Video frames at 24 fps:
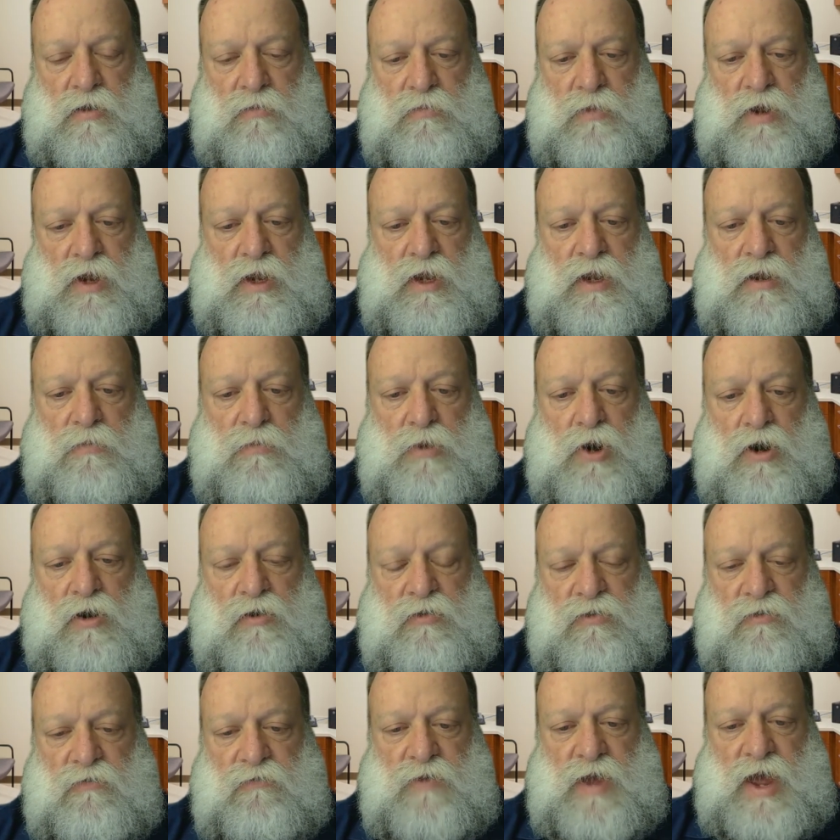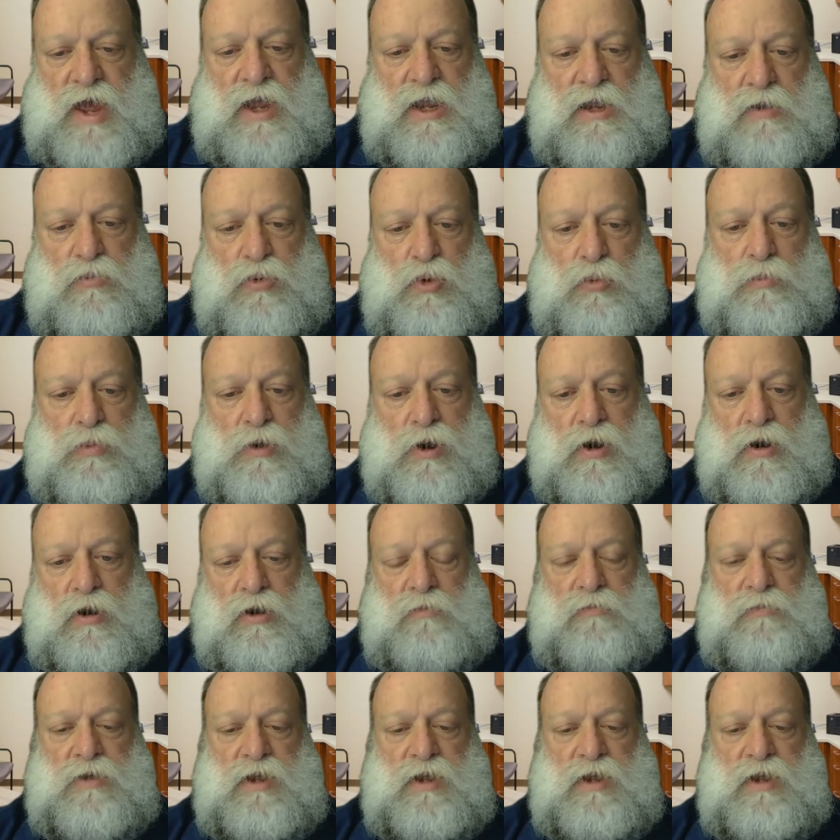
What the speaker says: my EMR is a valuable part of